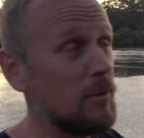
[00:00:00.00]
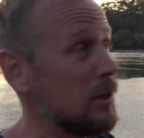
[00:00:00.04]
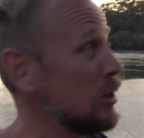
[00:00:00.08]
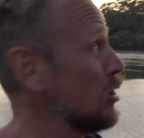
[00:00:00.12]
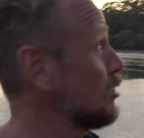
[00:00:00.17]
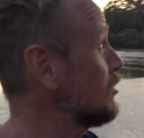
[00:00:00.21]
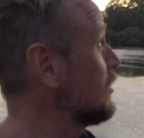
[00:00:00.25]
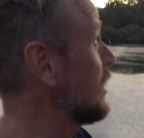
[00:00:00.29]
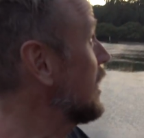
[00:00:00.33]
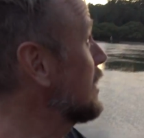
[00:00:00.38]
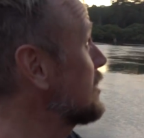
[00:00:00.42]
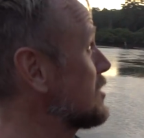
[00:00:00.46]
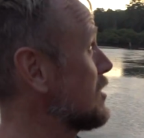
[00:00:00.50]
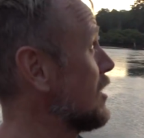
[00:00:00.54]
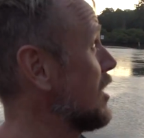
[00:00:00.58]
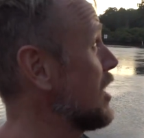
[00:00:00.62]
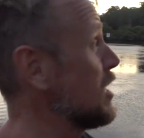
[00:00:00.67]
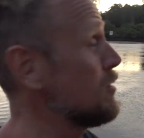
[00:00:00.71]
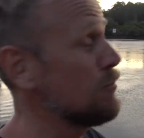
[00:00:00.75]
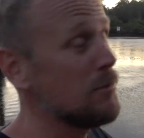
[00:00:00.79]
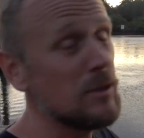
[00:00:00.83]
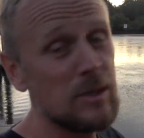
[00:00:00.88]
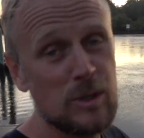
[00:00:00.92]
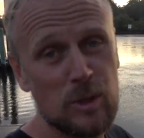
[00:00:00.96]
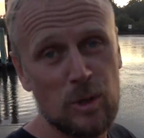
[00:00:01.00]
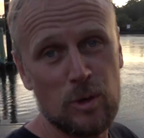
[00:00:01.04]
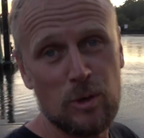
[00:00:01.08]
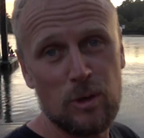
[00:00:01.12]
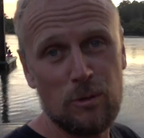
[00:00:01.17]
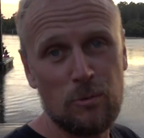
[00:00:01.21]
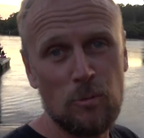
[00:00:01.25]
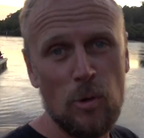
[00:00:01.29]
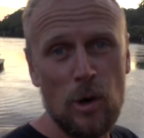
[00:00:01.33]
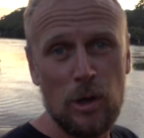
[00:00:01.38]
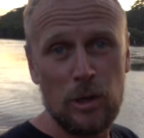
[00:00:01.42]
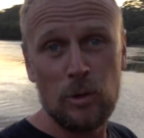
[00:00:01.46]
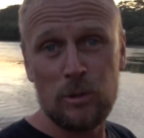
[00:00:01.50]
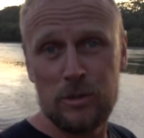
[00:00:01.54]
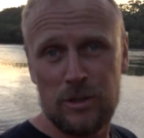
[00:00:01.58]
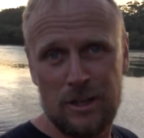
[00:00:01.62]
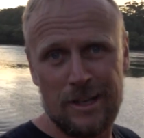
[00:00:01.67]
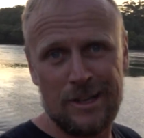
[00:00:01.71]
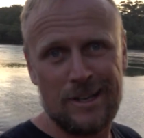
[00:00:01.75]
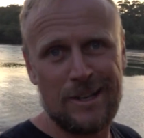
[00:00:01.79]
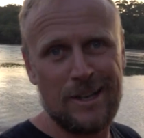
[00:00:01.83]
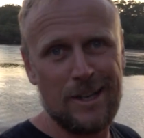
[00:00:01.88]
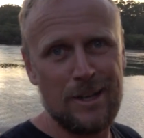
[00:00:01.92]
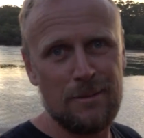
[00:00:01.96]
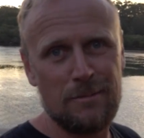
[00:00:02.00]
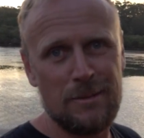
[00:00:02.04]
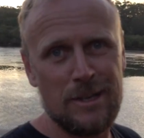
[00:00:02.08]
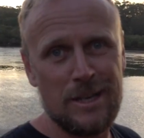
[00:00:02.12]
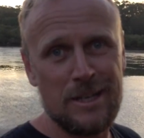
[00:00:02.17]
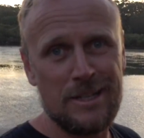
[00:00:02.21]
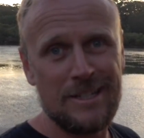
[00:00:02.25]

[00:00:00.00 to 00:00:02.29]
We looked outside and we saw what looks like gonna be